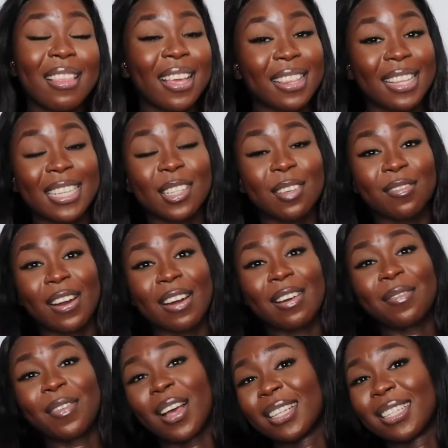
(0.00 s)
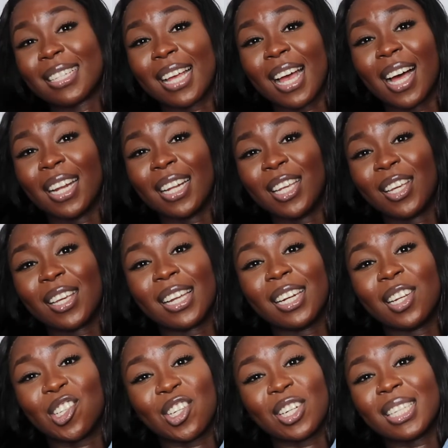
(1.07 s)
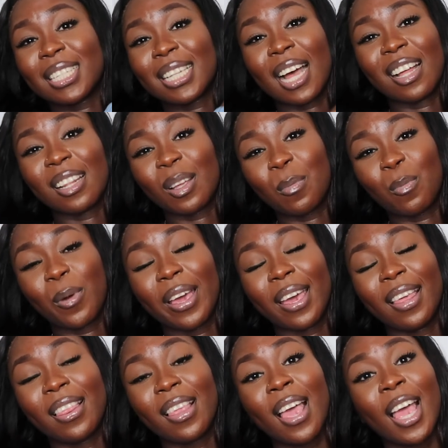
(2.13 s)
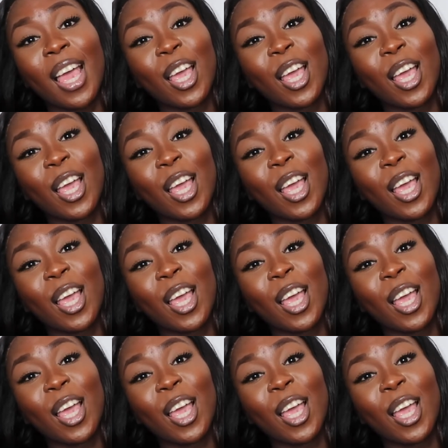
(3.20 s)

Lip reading: I think these are very versatile and you can literally style them with,